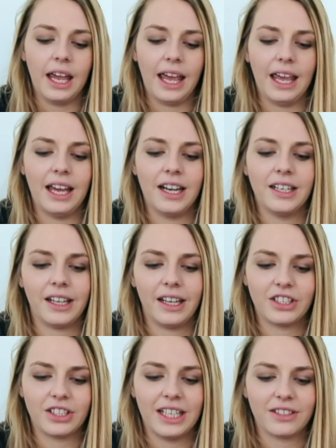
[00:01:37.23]
and
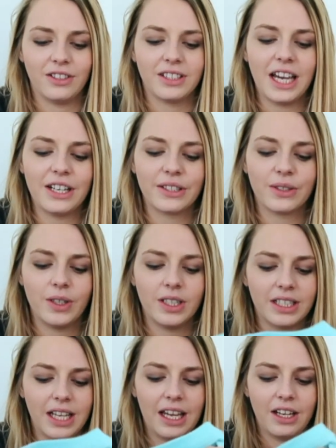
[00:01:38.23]
it just has little
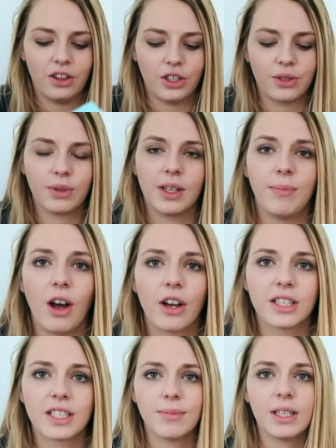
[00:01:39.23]
dinosaurs and it looks really
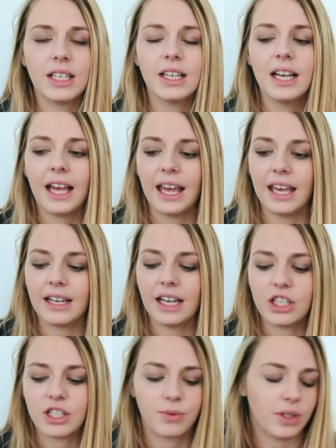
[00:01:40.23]
modern to me and
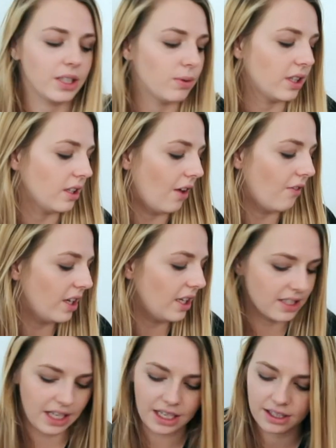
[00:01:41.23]
I just really really love it
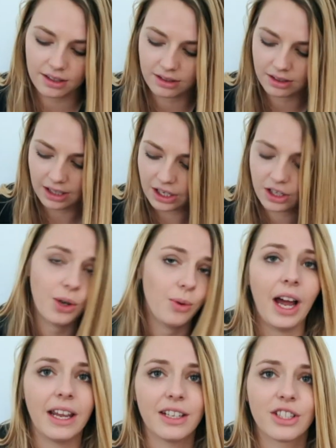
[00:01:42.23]
it's like I don't know
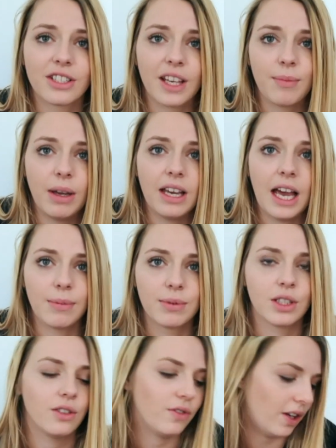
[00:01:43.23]
why it's just like my
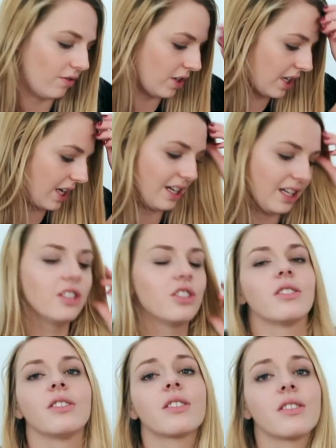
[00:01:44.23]
absolute favorite and he
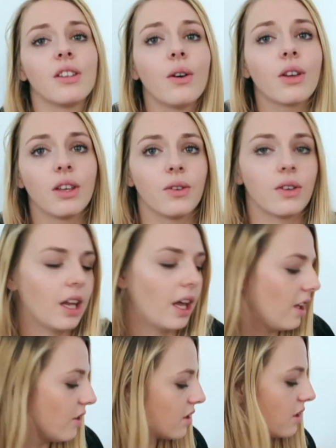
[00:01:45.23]
just looks so cute in
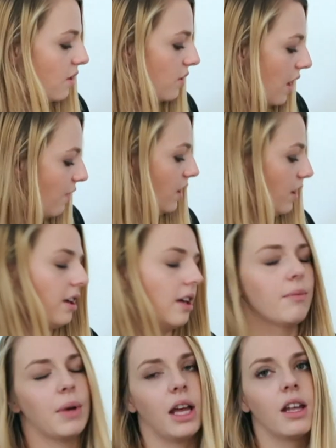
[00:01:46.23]
it he looks cute in
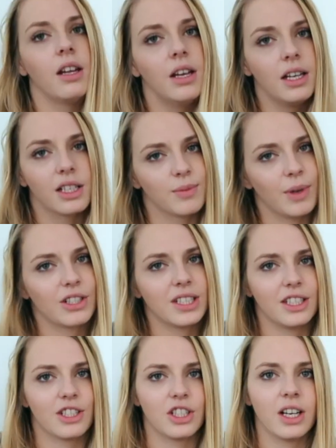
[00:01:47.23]
everything but
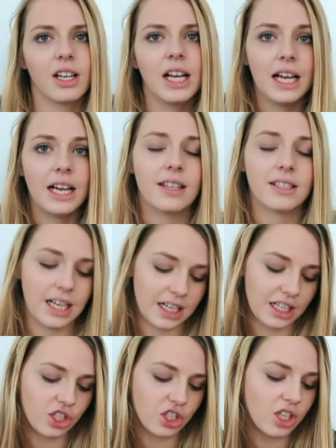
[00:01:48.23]
especially this shirt the
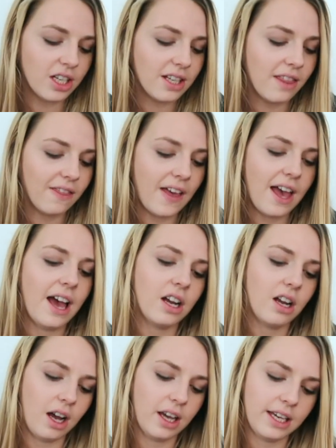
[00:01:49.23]
second shirt that
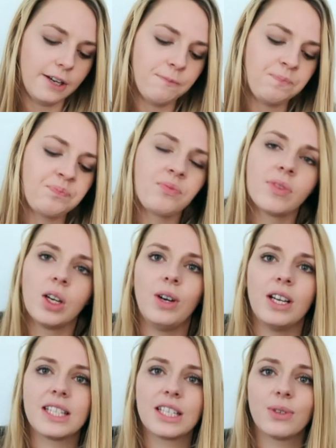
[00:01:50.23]
I got him
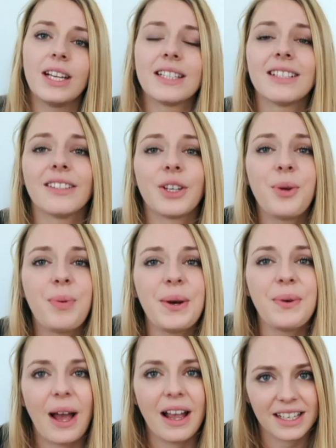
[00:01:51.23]
was this one it's a little
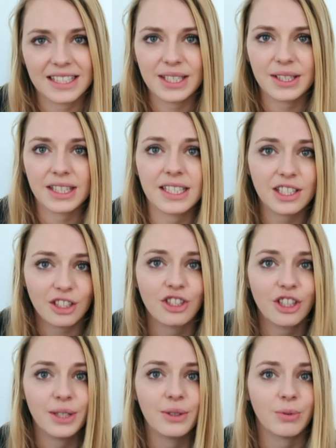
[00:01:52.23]
bit wet because he this is a
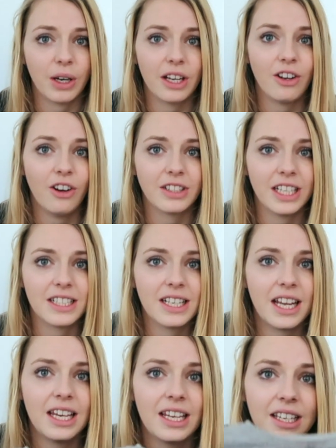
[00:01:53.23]
shirt he was wearing all day
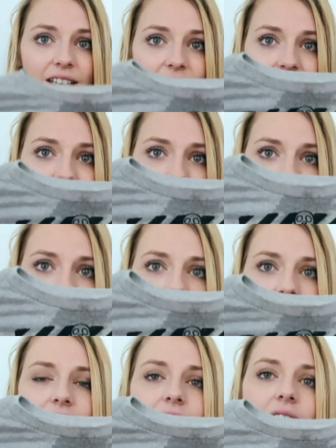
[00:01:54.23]
today
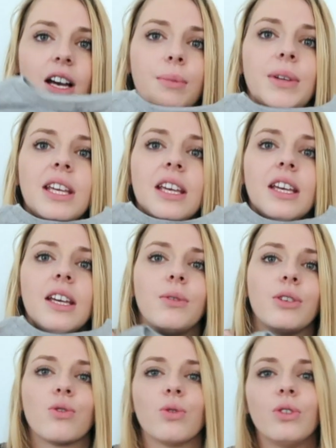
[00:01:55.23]
and um, he
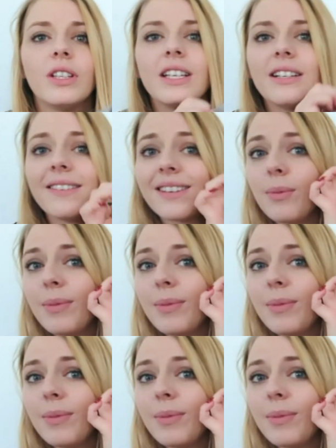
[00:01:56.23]
was drooling a little